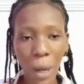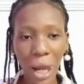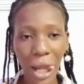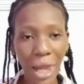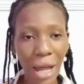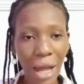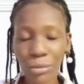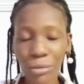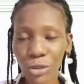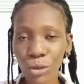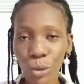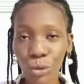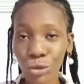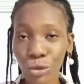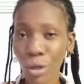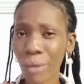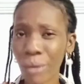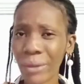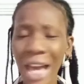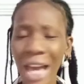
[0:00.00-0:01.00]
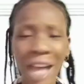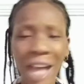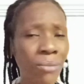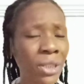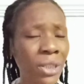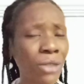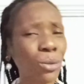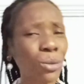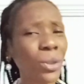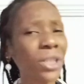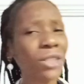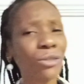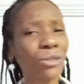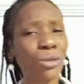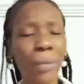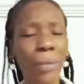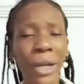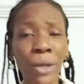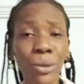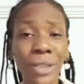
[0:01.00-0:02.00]
I'm so sorry, I've been doing this
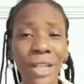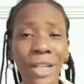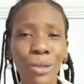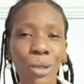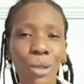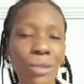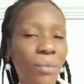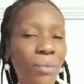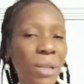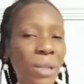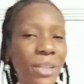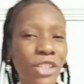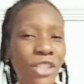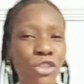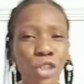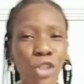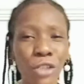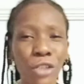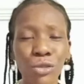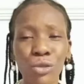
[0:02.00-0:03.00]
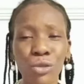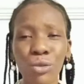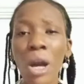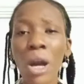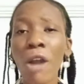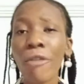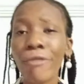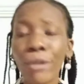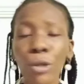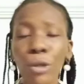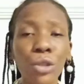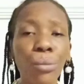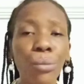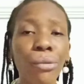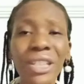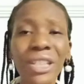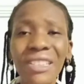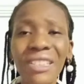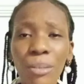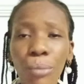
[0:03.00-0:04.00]
on my own. I thought maybe it's just to follow the
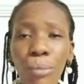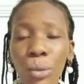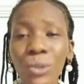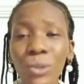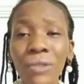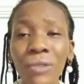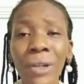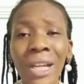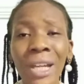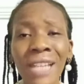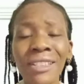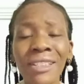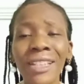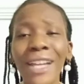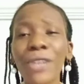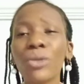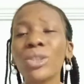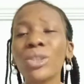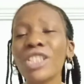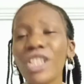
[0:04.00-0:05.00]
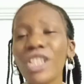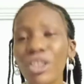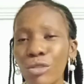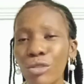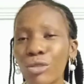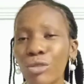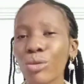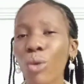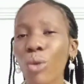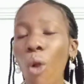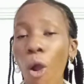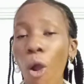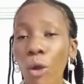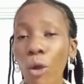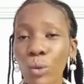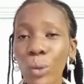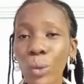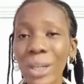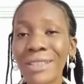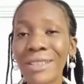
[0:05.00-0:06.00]
principles, forgetting that you need to
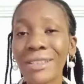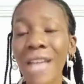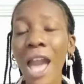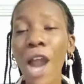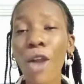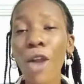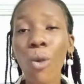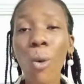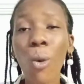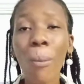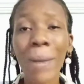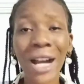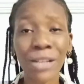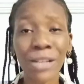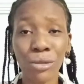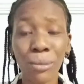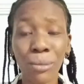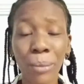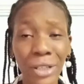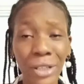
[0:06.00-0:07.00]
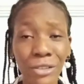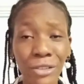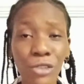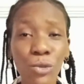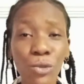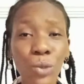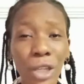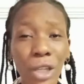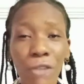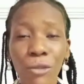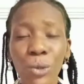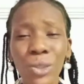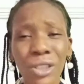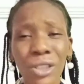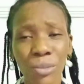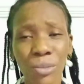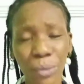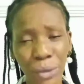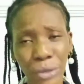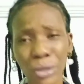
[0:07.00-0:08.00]
always go back to the person who gave you
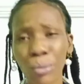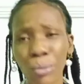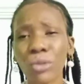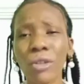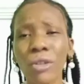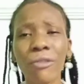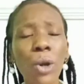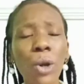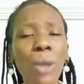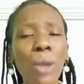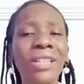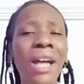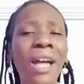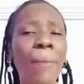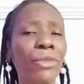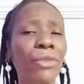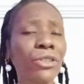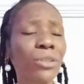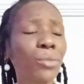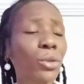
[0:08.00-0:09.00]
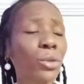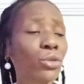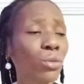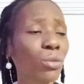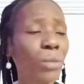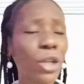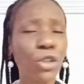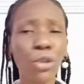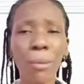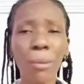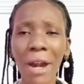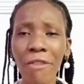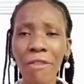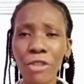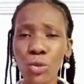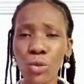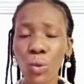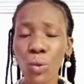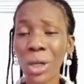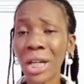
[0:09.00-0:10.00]
these principles. Of course, there are principles to make your
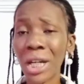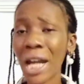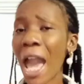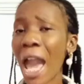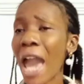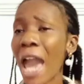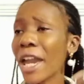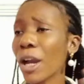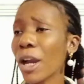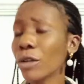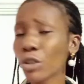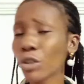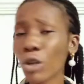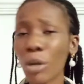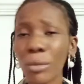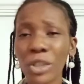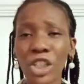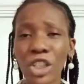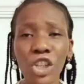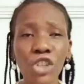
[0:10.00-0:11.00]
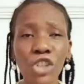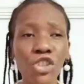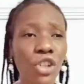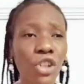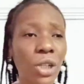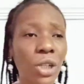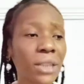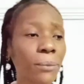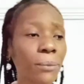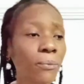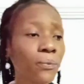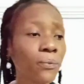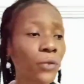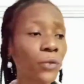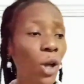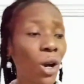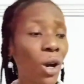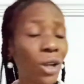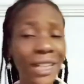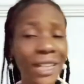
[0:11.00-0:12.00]
marriage work: healthy communication,
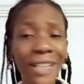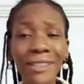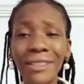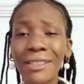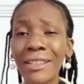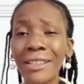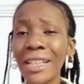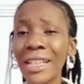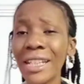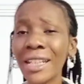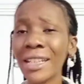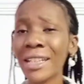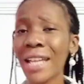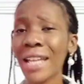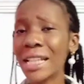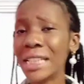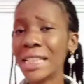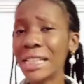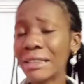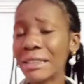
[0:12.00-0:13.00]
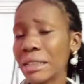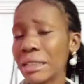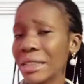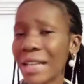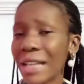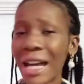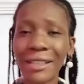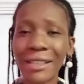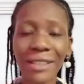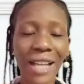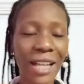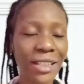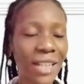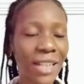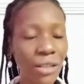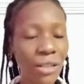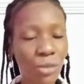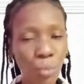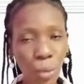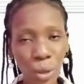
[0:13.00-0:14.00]
honesty, this and
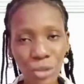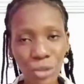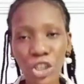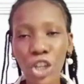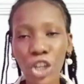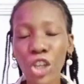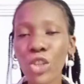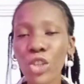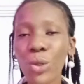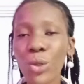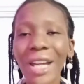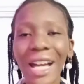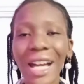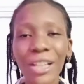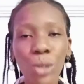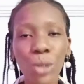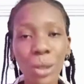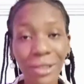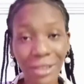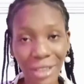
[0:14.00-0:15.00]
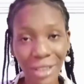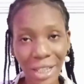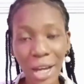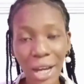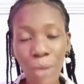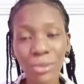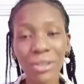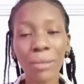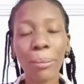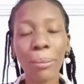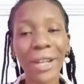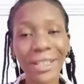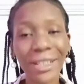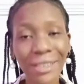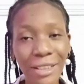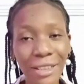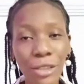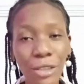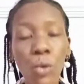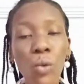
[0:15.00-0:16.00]
that, but you cannot take out the
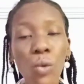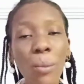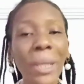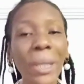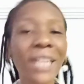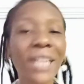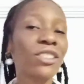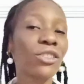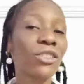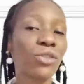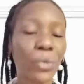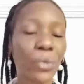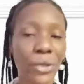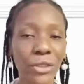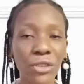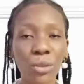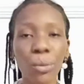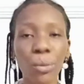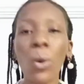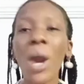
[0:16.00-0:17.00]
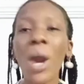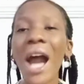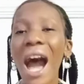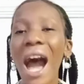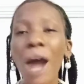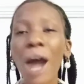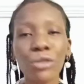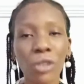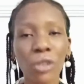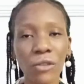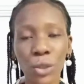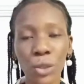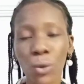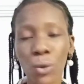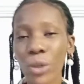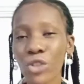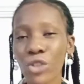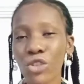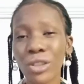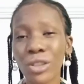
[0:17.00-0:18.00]
person who made this principle out of the
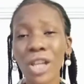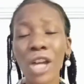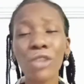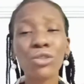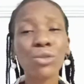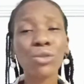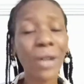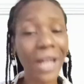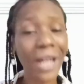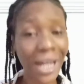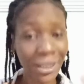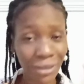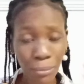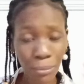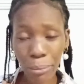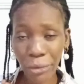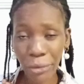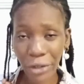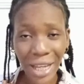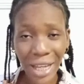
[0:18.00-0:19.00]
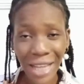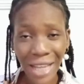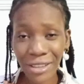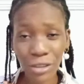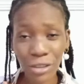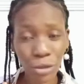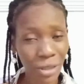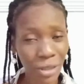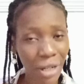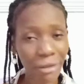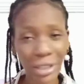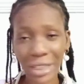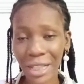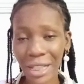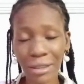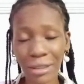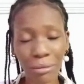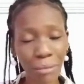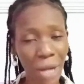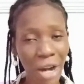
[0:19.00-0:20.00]
equation. So guys, prayers is
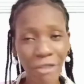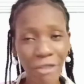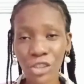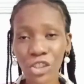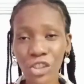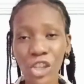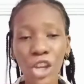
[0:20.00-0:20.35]
underrated in marriage.